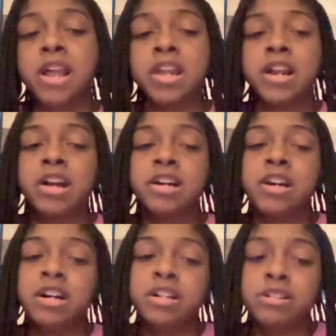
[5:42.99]
And I
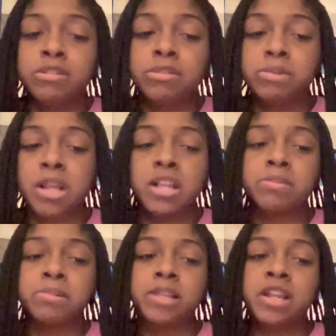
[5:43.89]
could do the things,
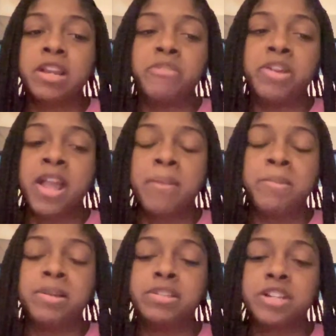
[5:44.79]
but they never gave
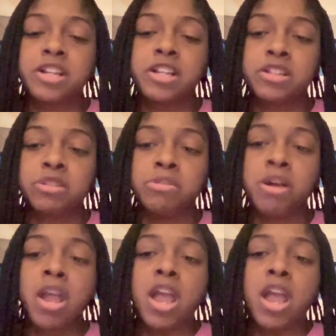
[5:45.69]
me a chance to,